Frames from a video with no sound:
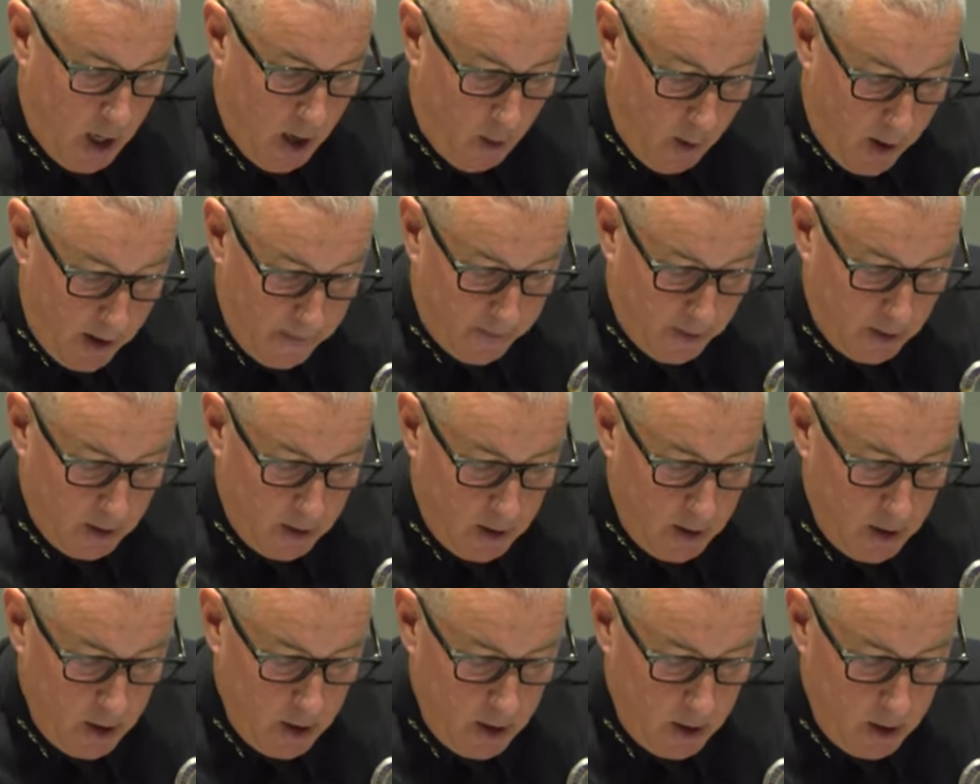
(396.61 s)

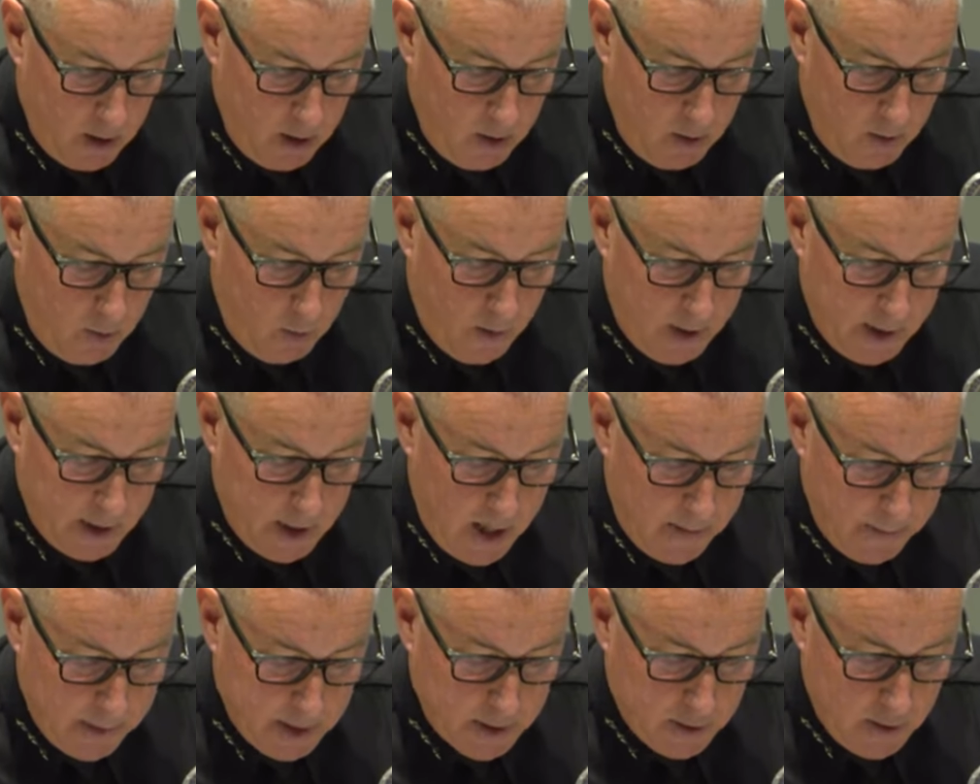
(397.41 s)
However,
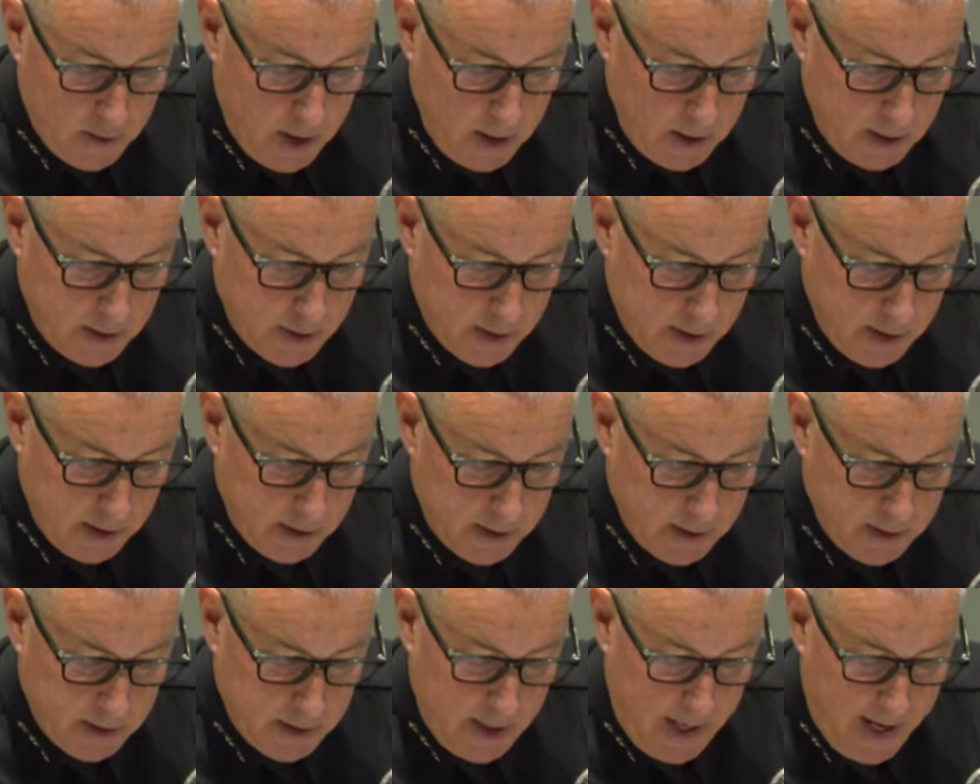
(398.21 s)
when
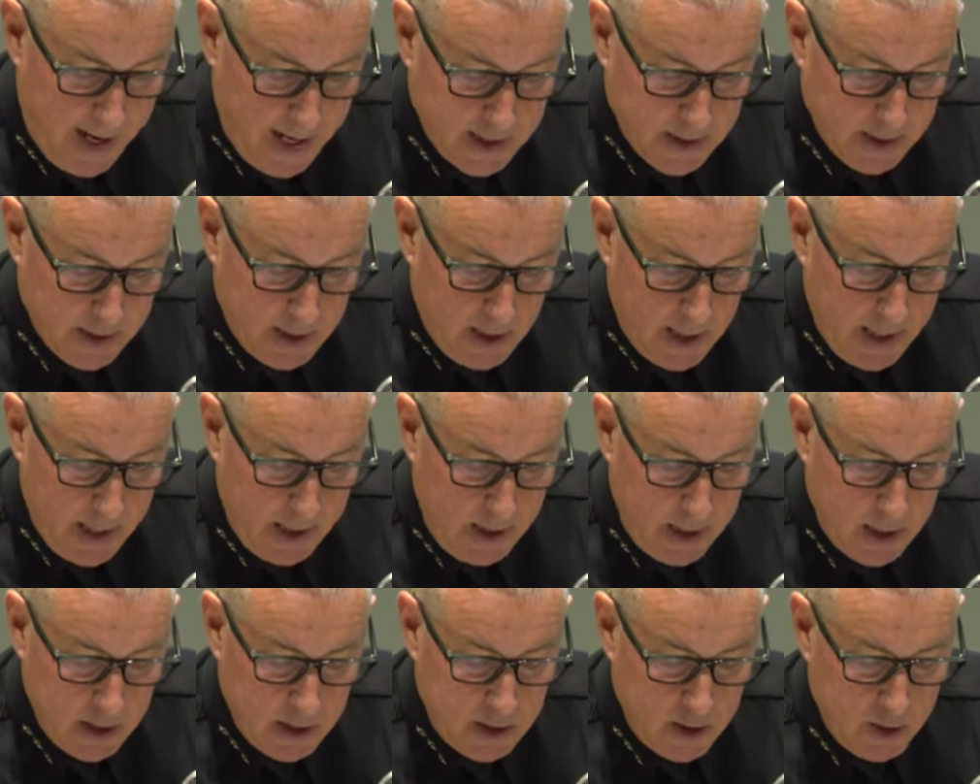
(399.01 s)
demonstrations
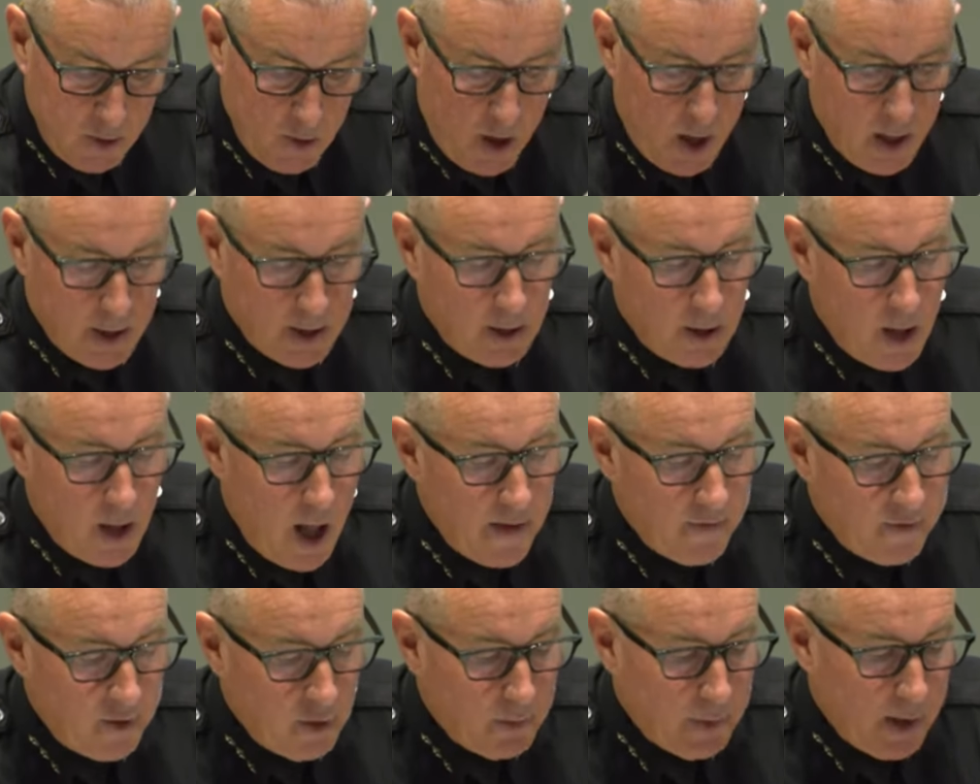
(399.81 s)
escalate into
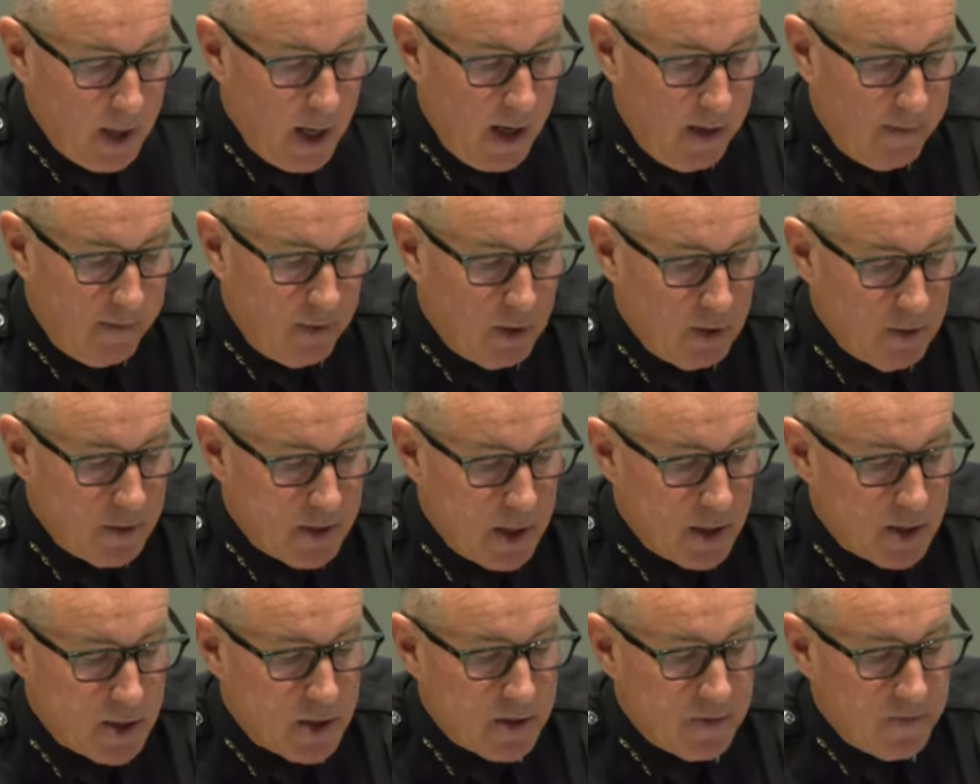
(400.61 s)
unlawful behavior,
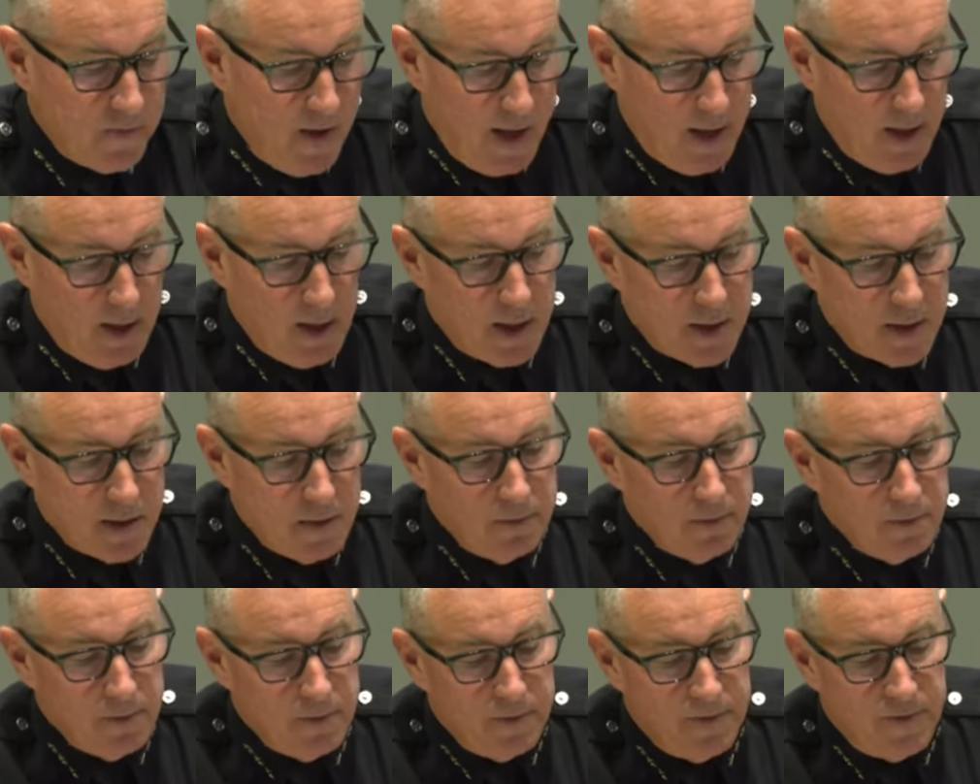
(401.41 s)
such as
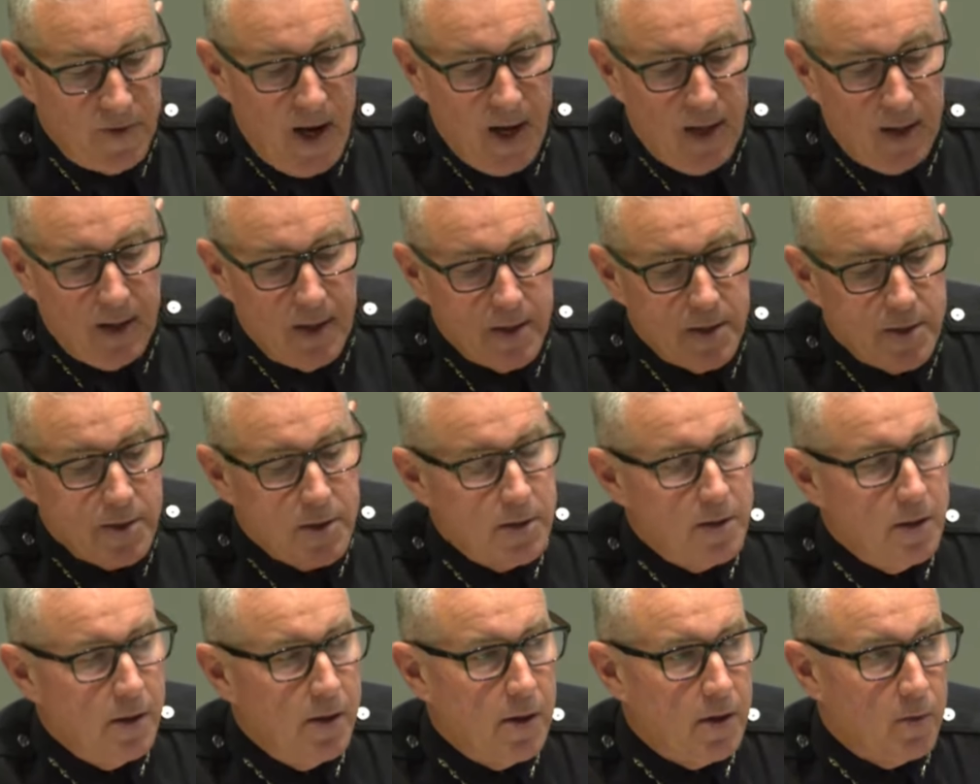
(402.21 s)
vandalism,
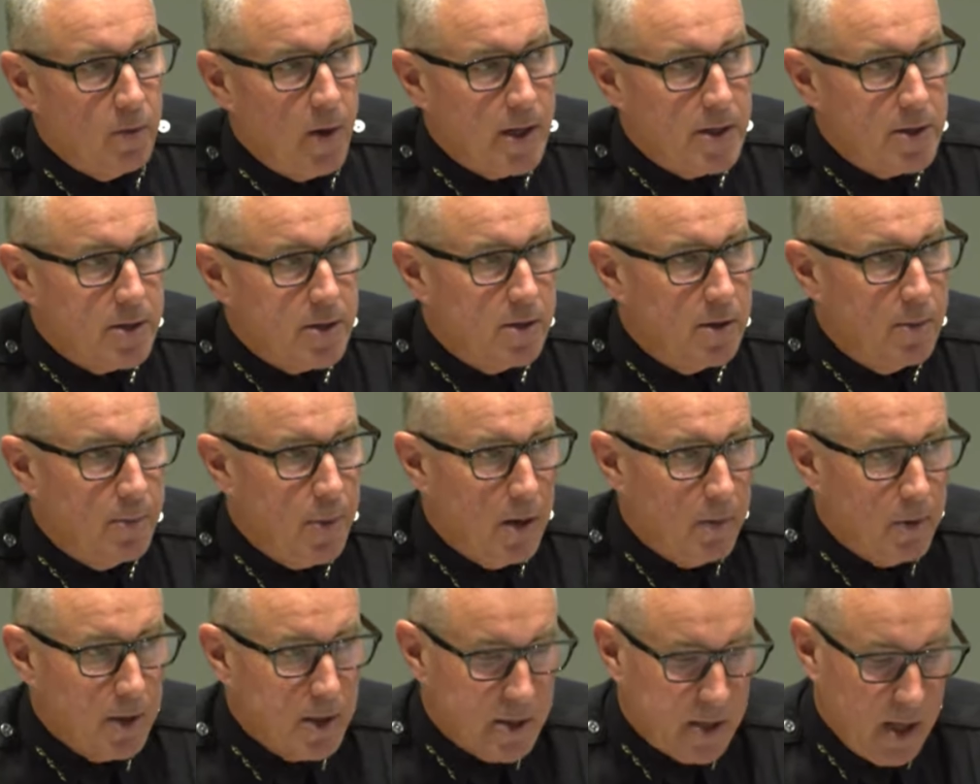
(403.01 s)
violence, and threats
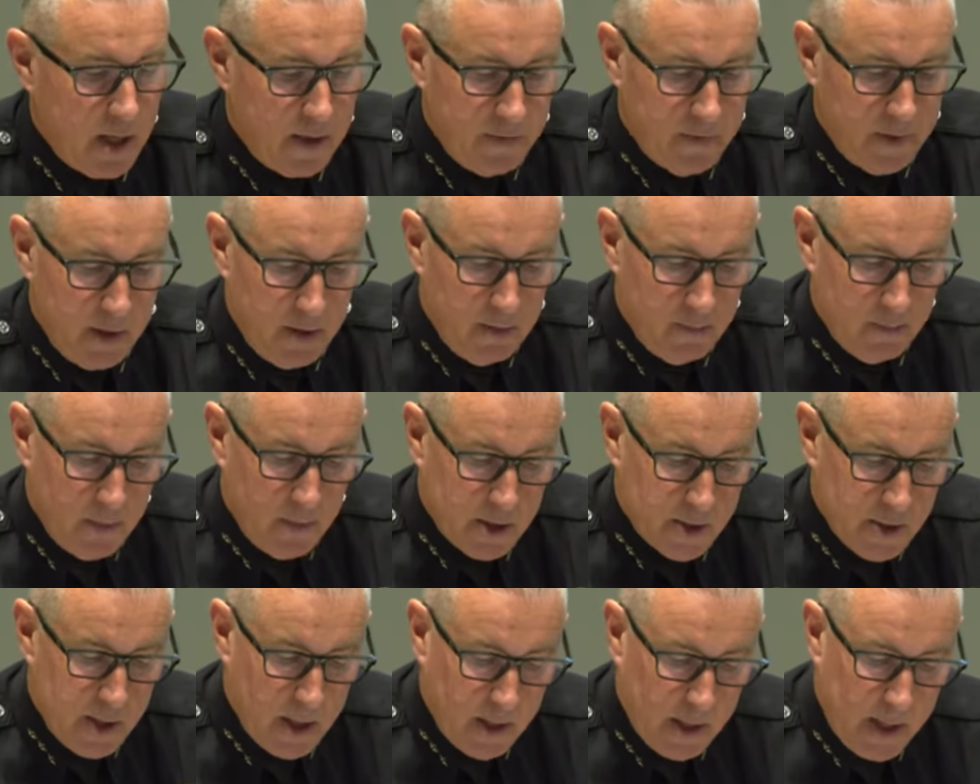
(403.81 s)
to public safety,
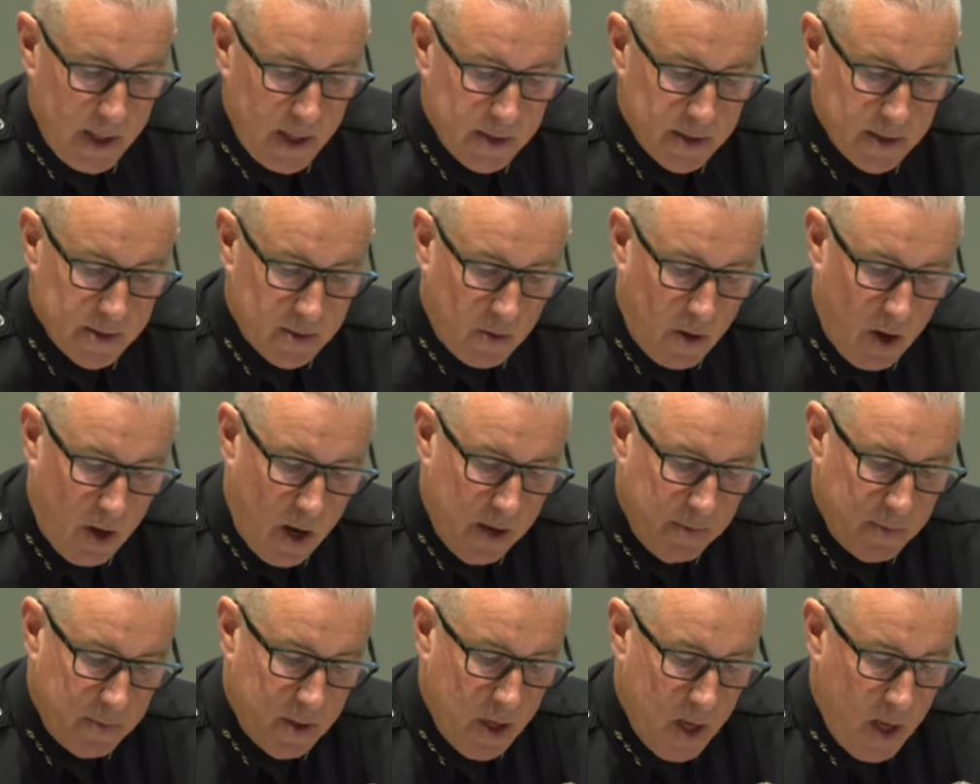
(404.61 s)
much like I
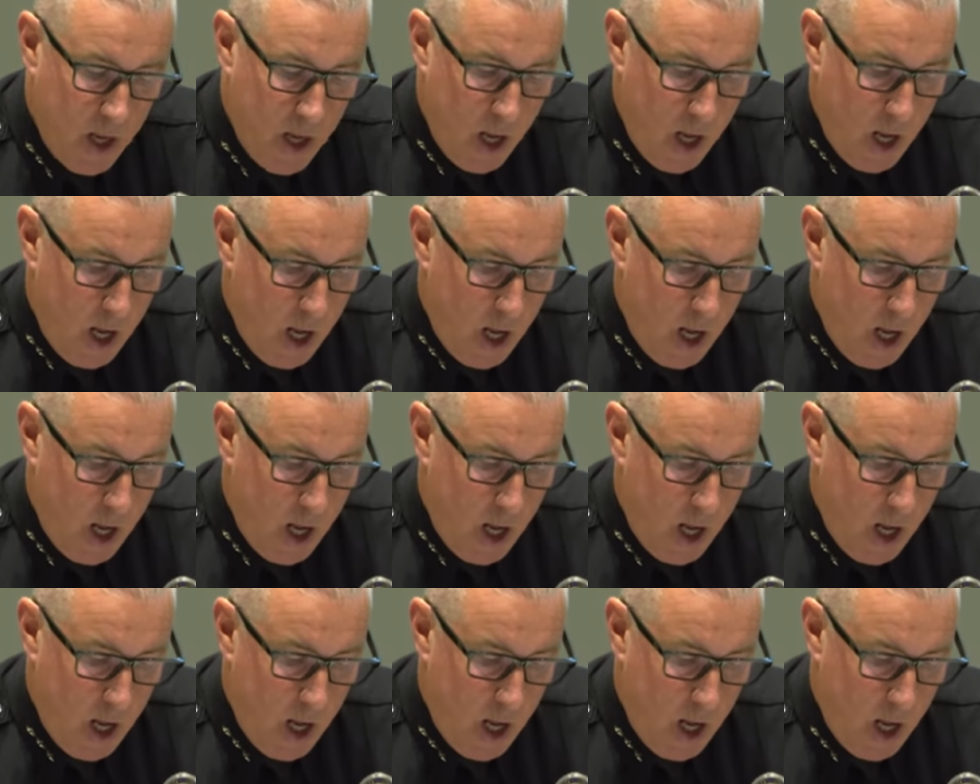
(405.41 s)
described,